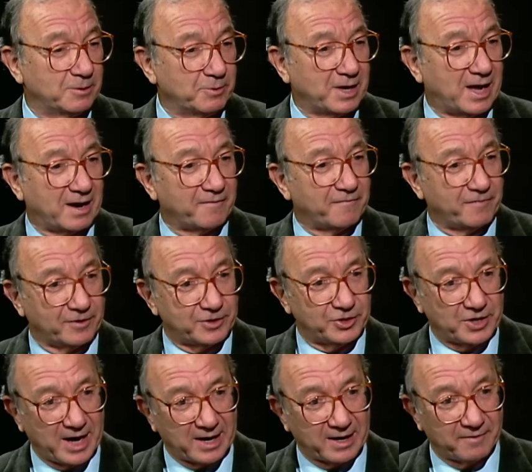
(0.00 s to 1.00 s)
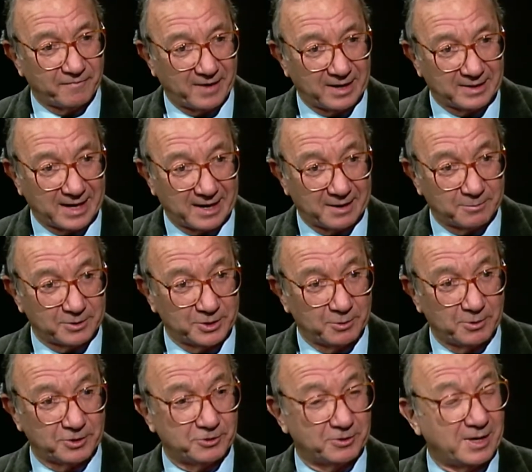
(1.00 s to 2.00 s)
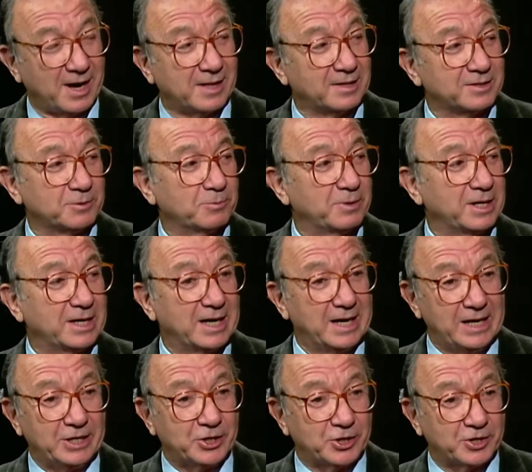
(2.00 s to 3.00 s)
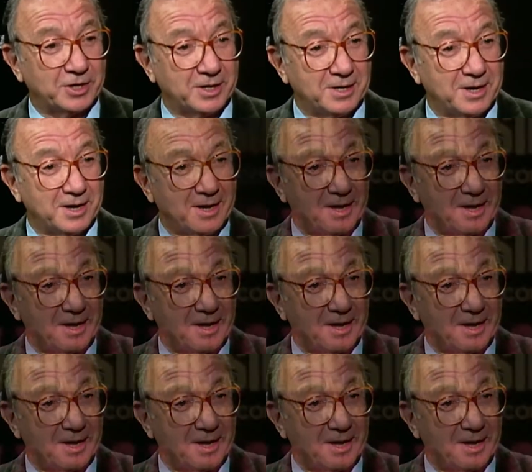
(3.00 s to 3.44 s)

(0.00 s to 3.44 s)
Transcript: August 26. A prolific playwright, Simon